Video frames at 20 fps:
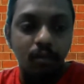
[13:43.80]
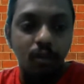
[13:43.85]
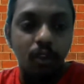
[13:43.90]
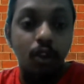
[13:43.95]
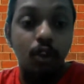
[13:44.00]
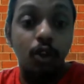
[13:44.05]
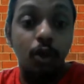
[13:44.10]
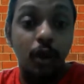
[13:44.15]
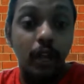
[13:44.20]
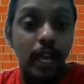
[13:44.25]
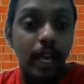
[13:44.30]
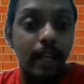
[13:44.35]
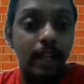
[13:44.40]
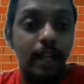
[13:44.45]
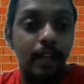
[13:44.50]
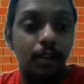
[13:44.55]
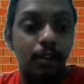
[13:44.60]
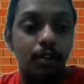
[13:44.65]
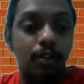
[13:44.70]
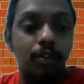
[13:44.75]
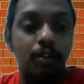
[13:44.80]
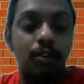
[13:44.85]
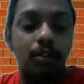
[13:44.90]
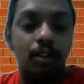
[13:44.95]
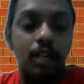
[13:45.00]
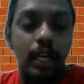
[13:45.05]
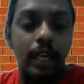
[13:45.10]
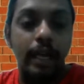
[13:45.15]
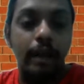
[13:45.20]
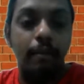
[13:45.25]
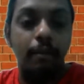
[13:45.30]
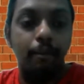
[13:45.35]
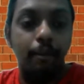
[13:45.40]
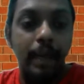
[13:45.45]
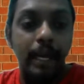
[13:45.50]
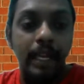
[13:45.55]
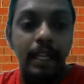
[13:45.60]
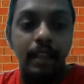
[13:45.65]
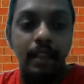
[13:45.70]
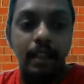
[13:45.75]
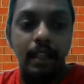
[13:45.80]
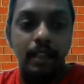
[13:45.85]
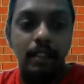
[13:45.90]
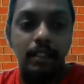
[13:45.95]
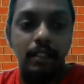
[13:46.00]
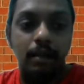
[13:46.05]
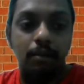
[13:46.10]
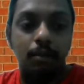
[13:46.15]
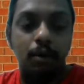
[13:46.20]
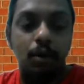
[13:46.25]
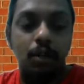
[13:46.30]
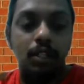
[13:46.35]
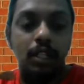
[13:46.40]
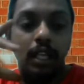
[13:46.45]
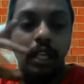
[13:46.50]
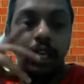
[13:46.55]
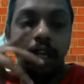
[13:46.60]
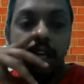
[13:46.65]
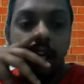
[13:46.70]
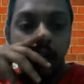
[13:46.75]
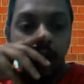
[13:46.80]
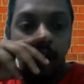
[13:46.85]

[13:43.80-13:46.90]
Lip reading: you can get to know many things about the